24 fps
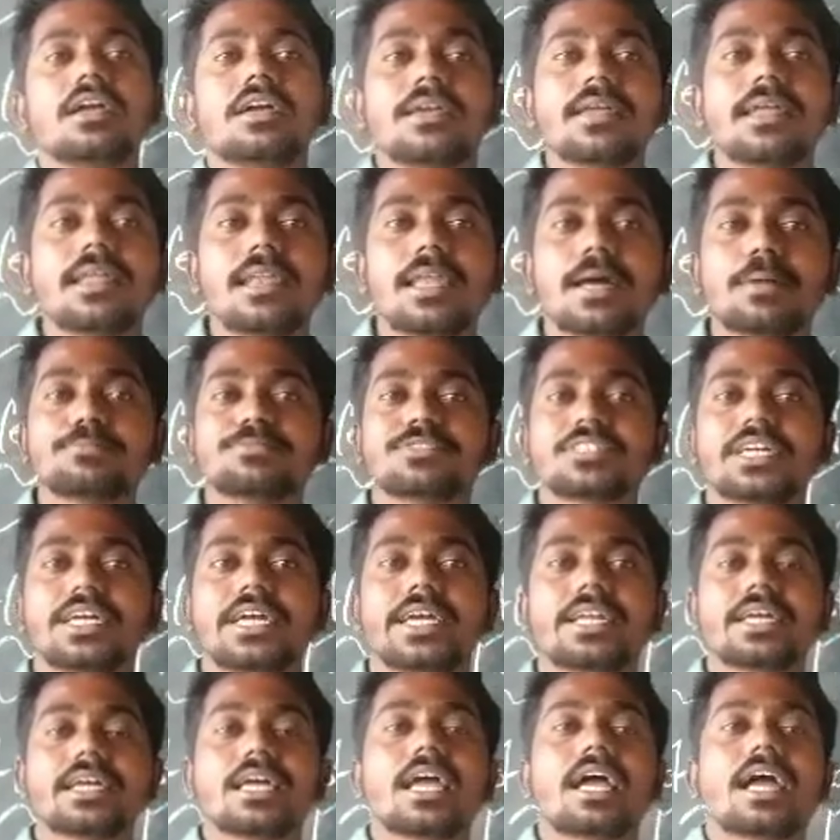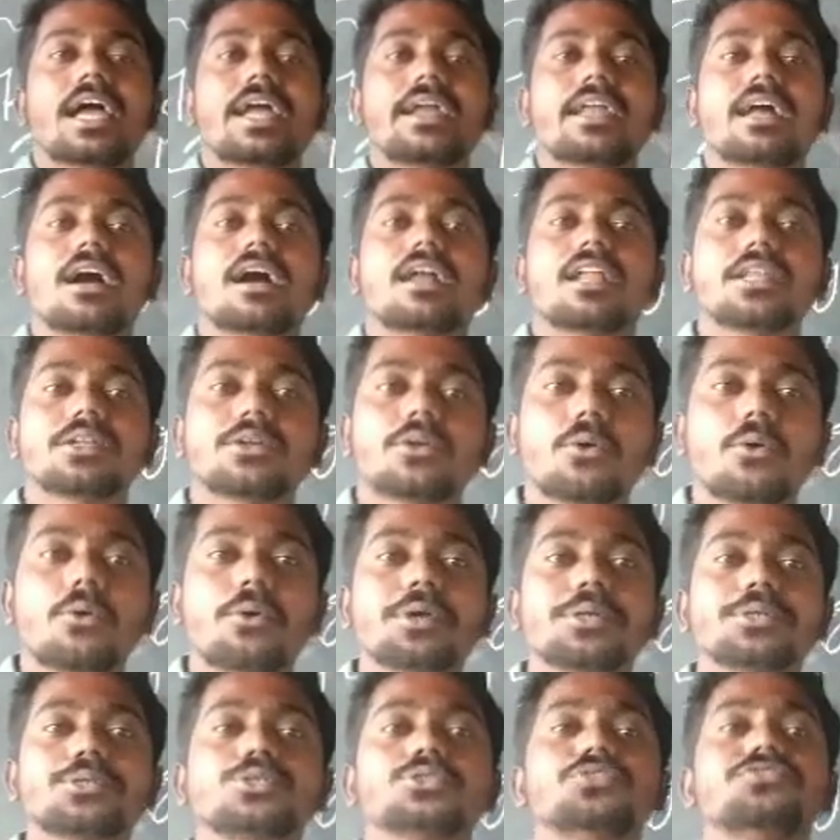hill upside and all are
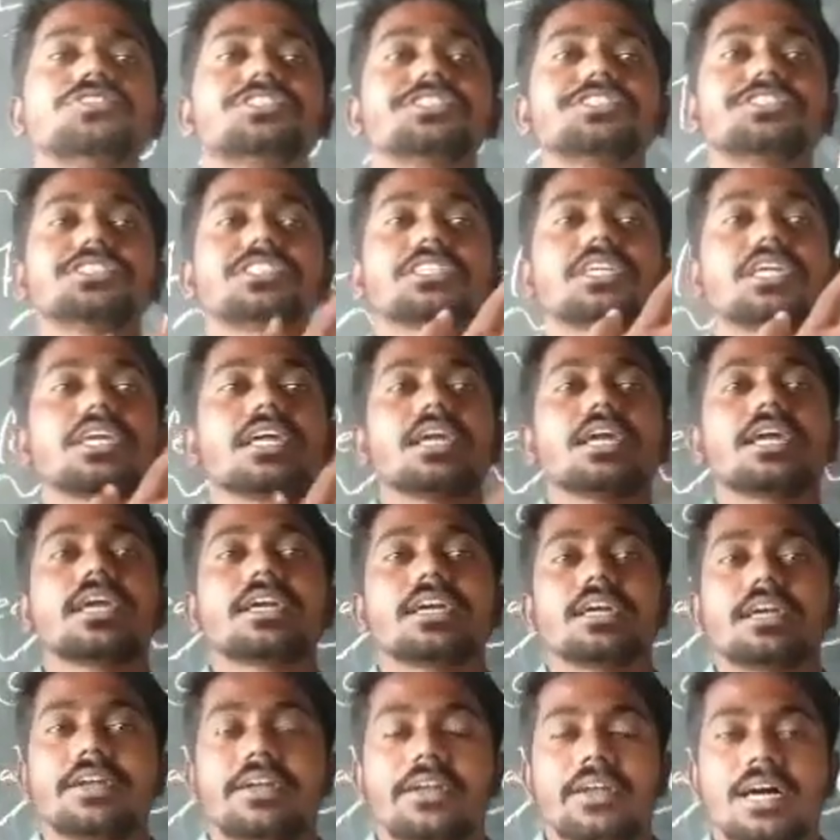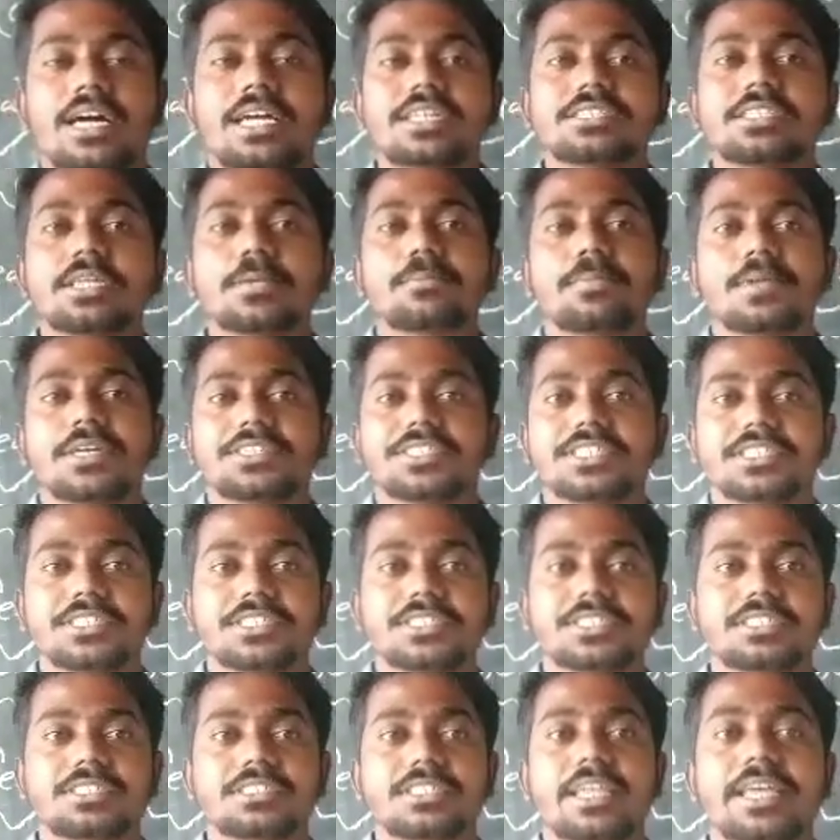going towards the northern
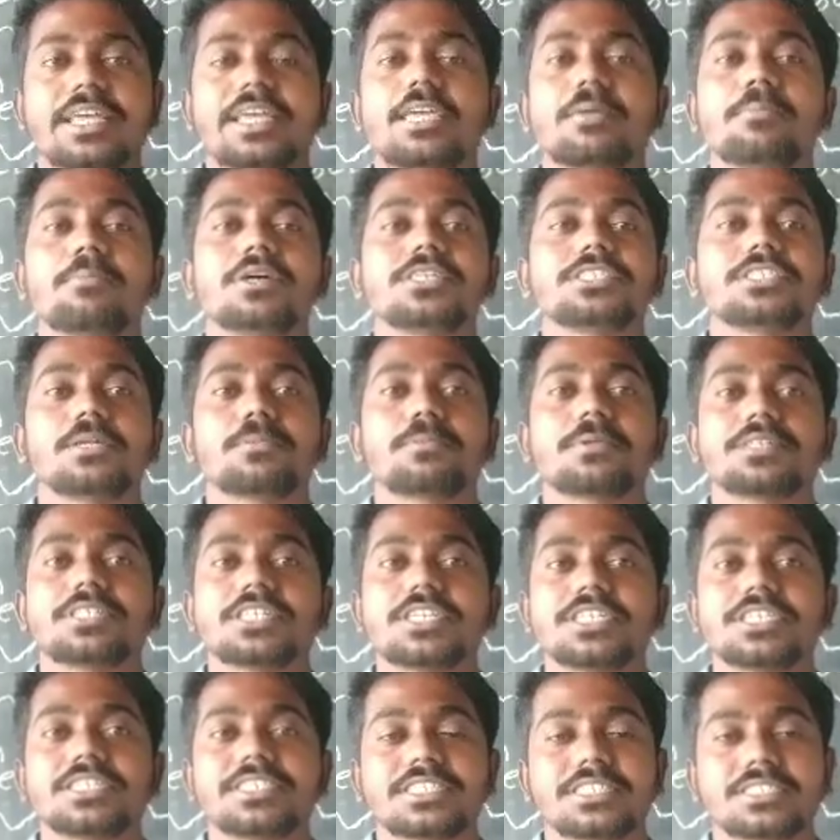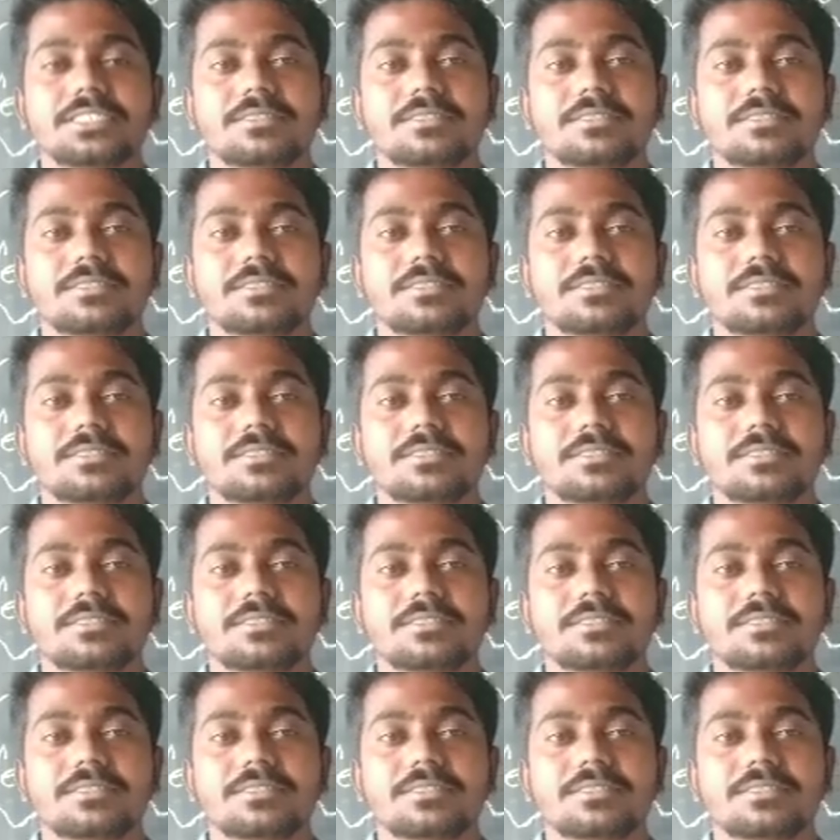places like Himachal Pradesh,